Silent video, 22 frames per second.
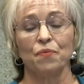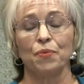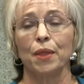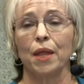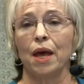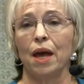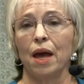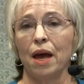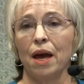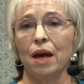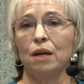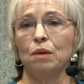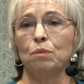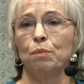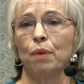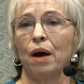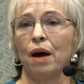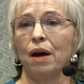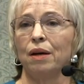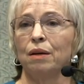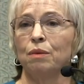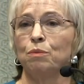and
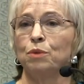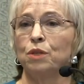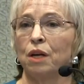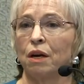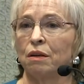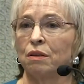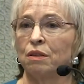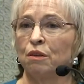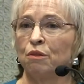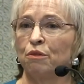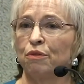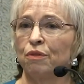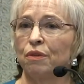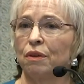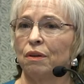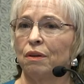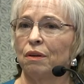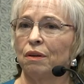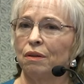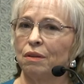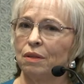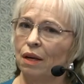by objective
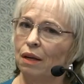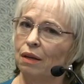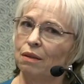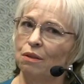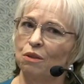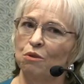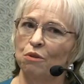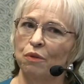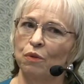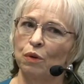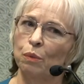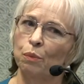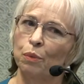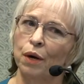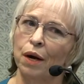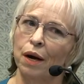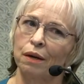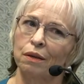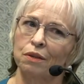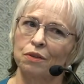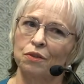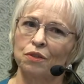data-driven
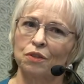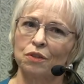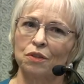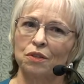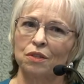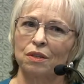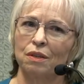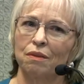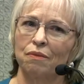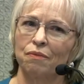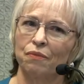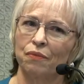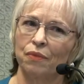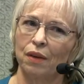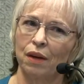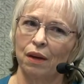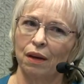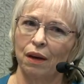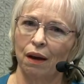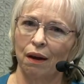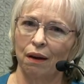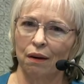practices.
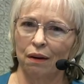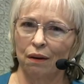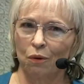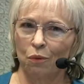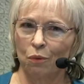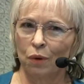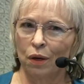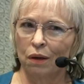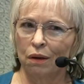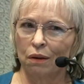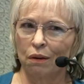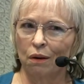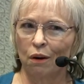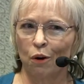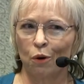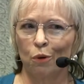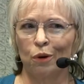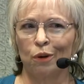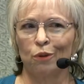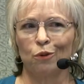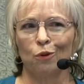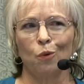Again, we can
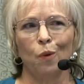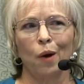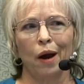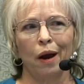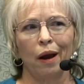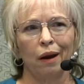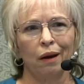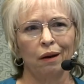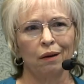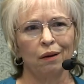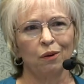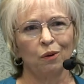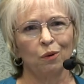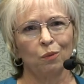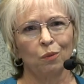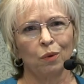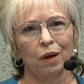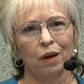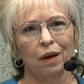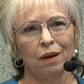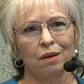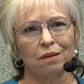go either way,
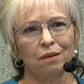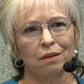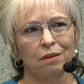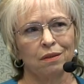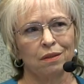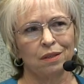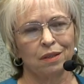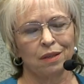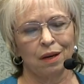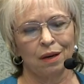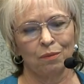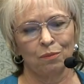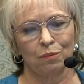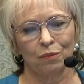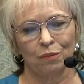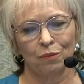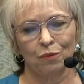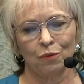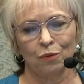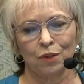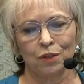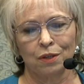we get to the same
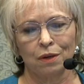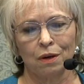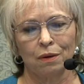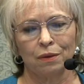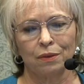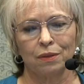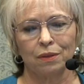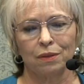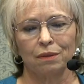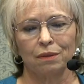result.